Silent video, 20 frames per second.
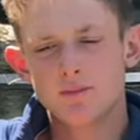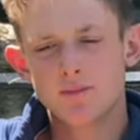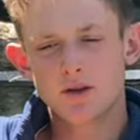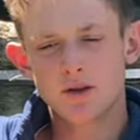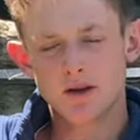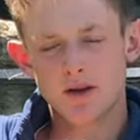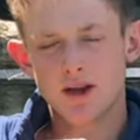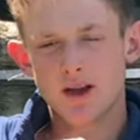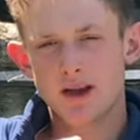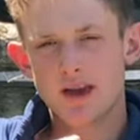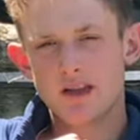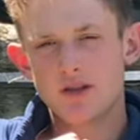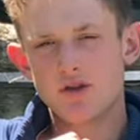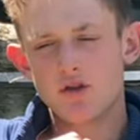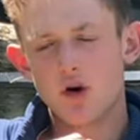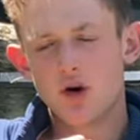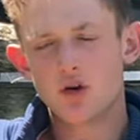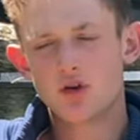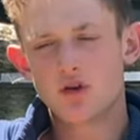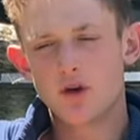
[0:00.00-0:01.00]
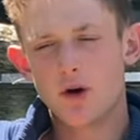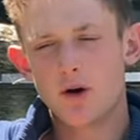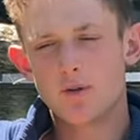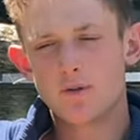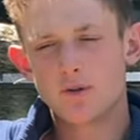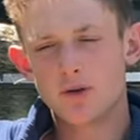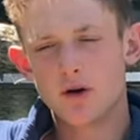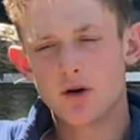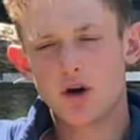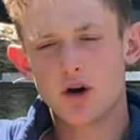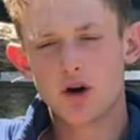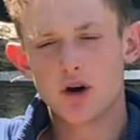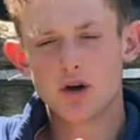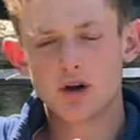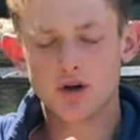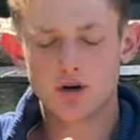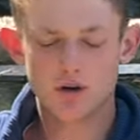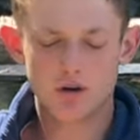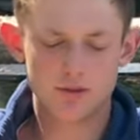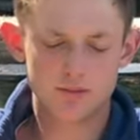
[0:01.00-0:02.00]
or you get knocked off the hook
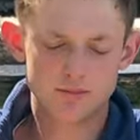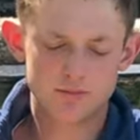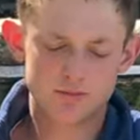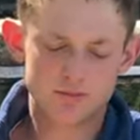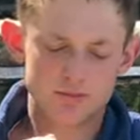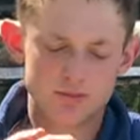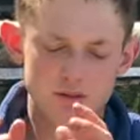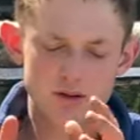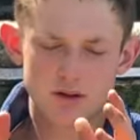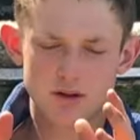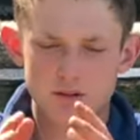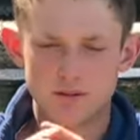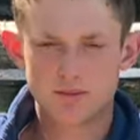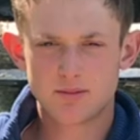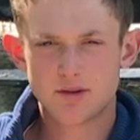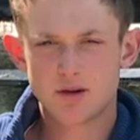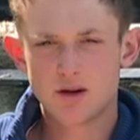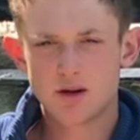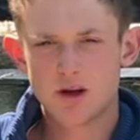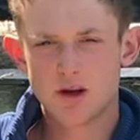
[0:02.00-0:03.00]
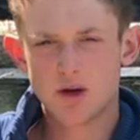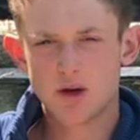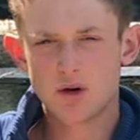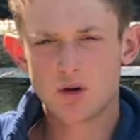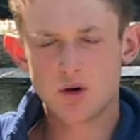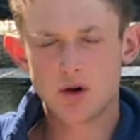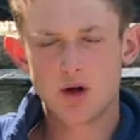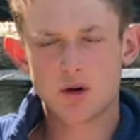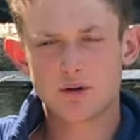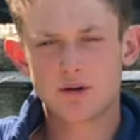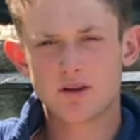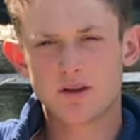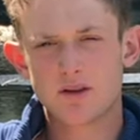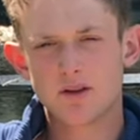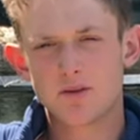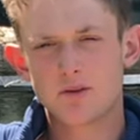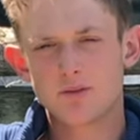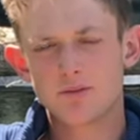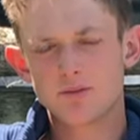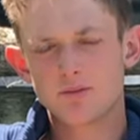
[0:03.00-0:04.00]
or you know all host of
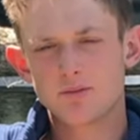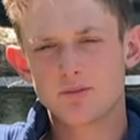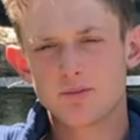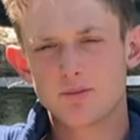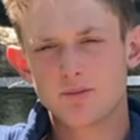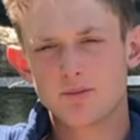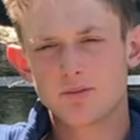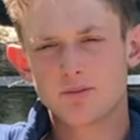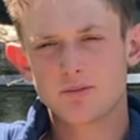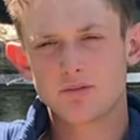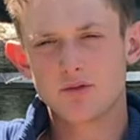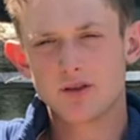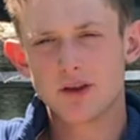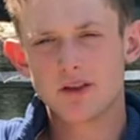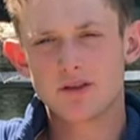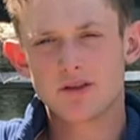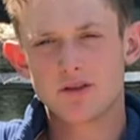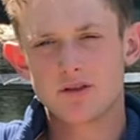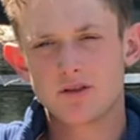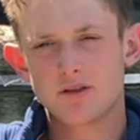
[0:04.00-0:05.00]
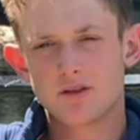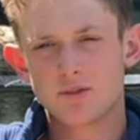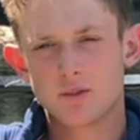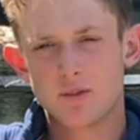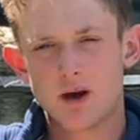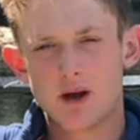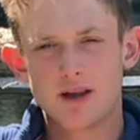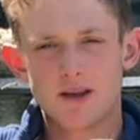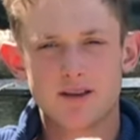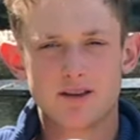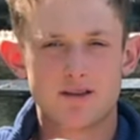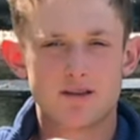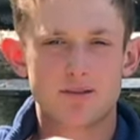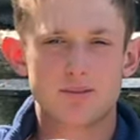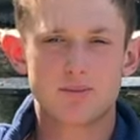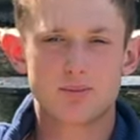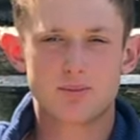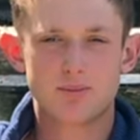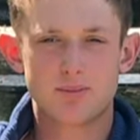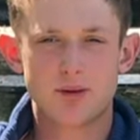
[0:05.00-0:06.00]
different reasons why it's
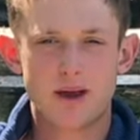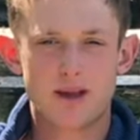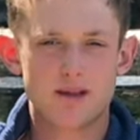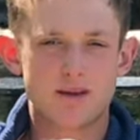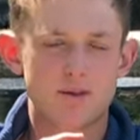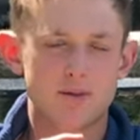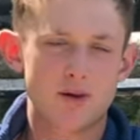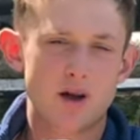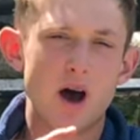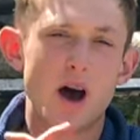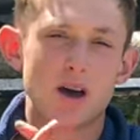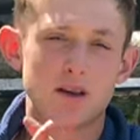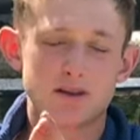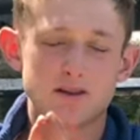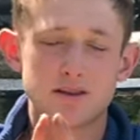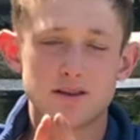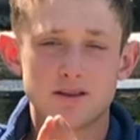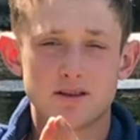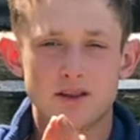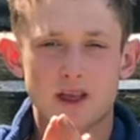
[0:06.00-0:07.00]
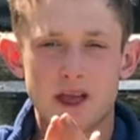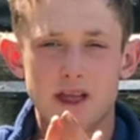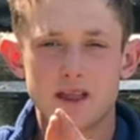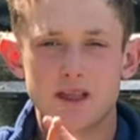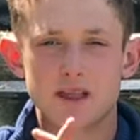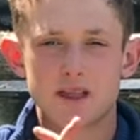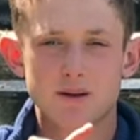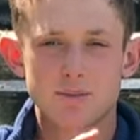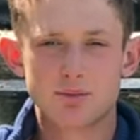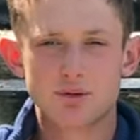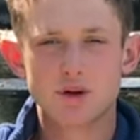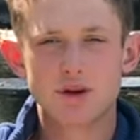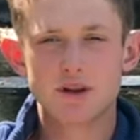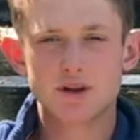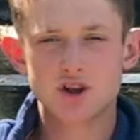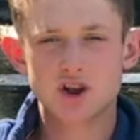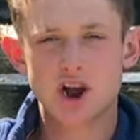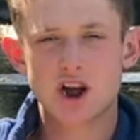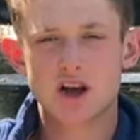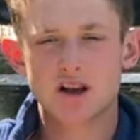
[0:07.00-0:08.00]
better for us then to put
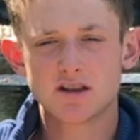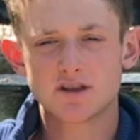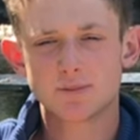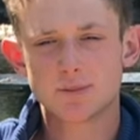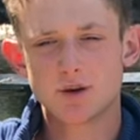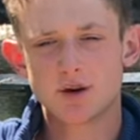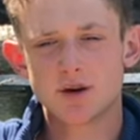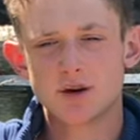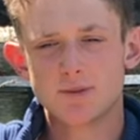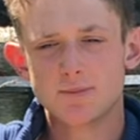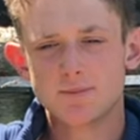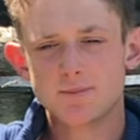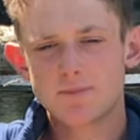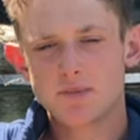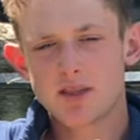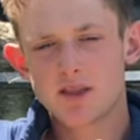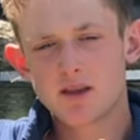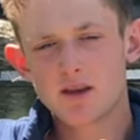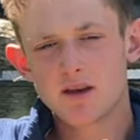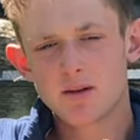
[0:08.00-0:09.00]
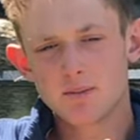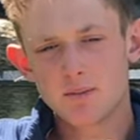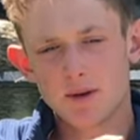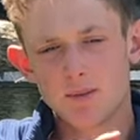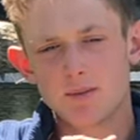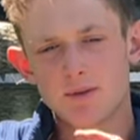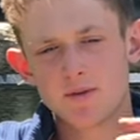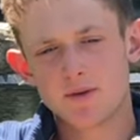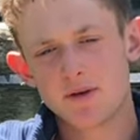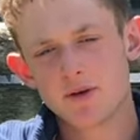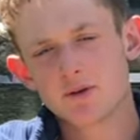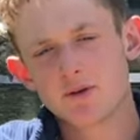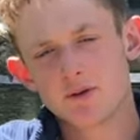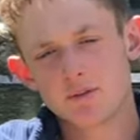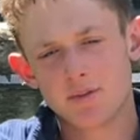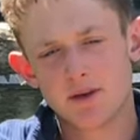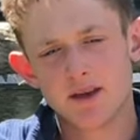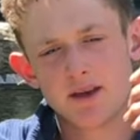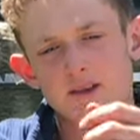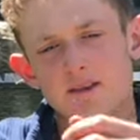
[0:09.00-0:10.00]
in jars, but maybe for you
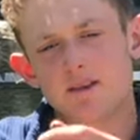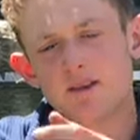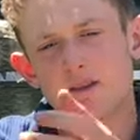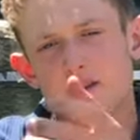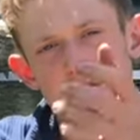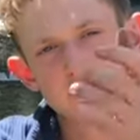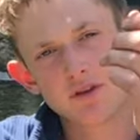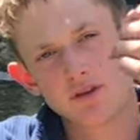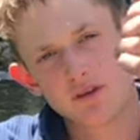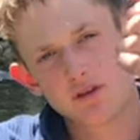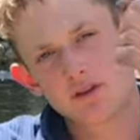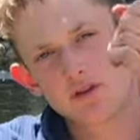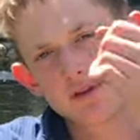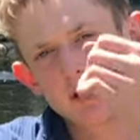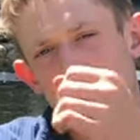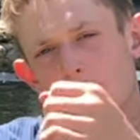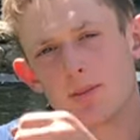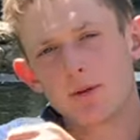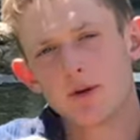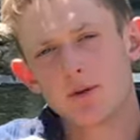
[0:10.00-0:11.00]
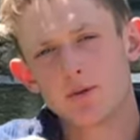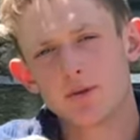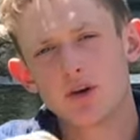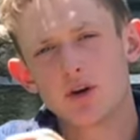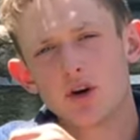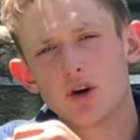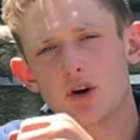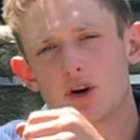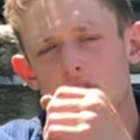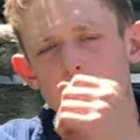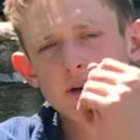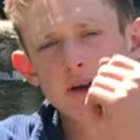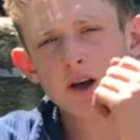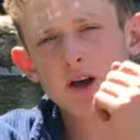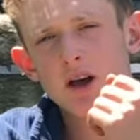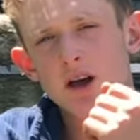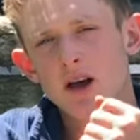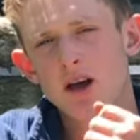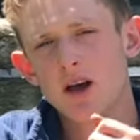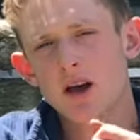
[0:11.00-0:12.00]
it'd be easier to just grab off the hook
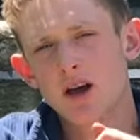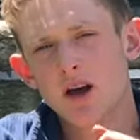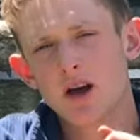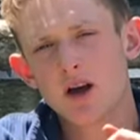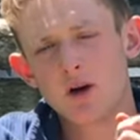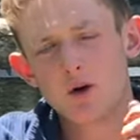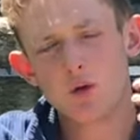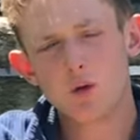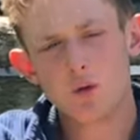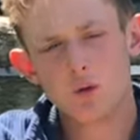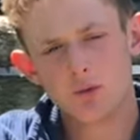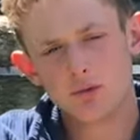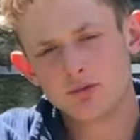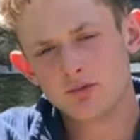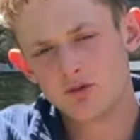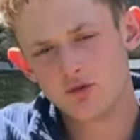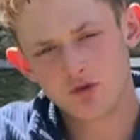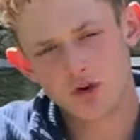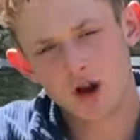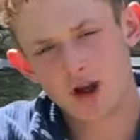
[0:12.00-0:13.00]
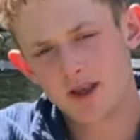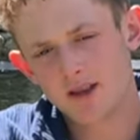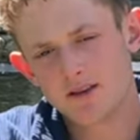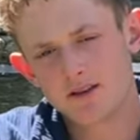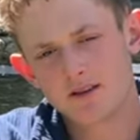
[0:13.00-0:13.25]
a whole dried